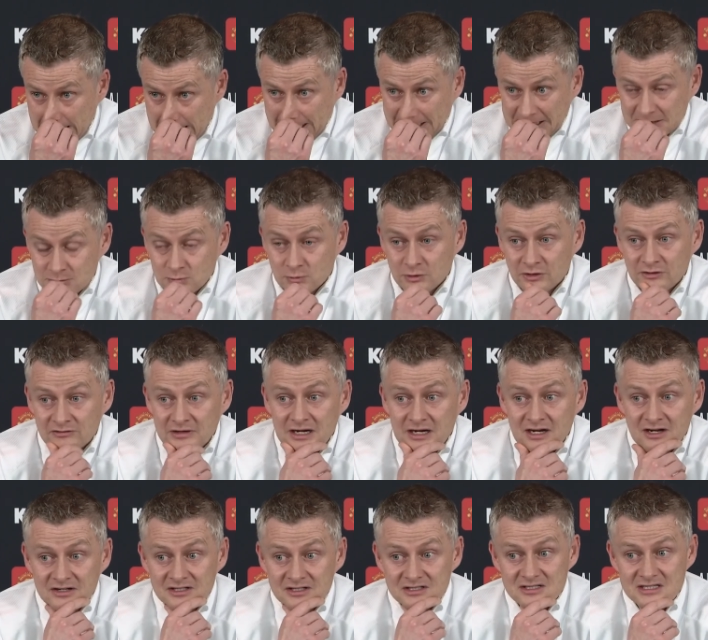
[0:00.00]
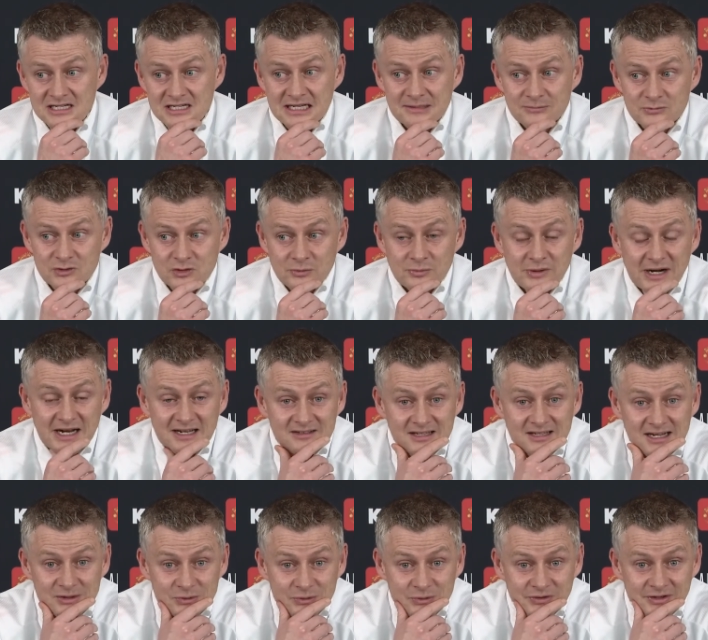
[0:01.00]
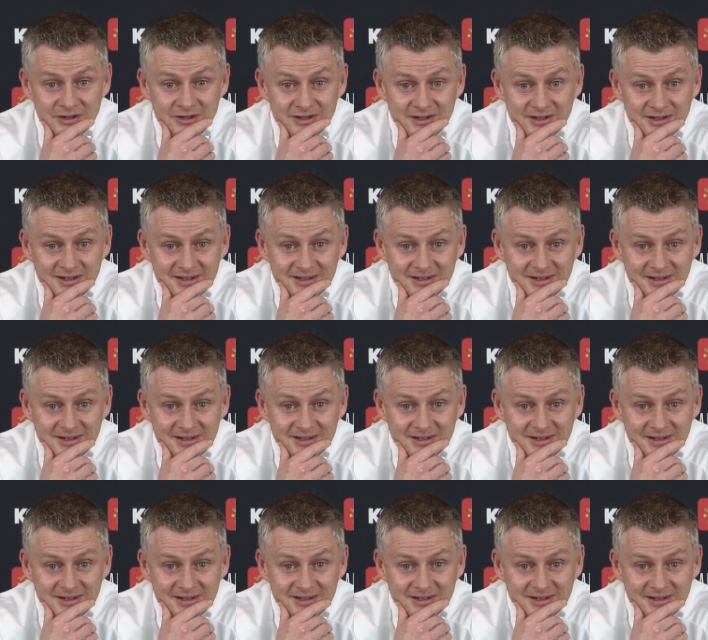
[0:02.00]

and it's one of the hardest teams to break down.